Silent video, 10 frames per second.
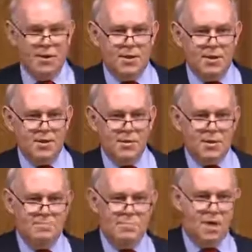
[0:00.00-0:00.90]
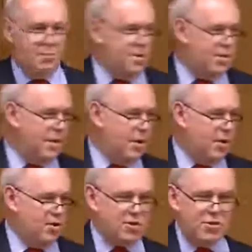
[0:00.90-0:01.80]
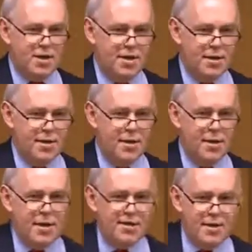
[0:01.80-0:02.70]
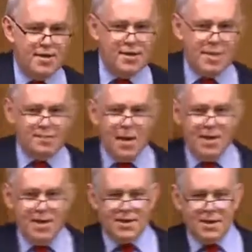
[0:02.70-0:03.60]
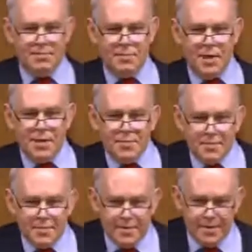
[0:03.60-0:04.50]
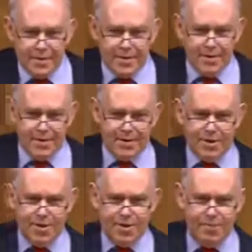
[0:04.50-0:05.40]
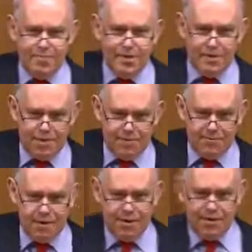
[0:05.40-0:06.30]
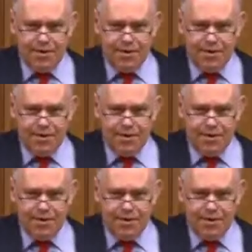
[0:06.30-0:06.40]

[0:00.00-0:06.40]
to my daughter in Melbourne, Australia, that many... Sorry, the Minister wants to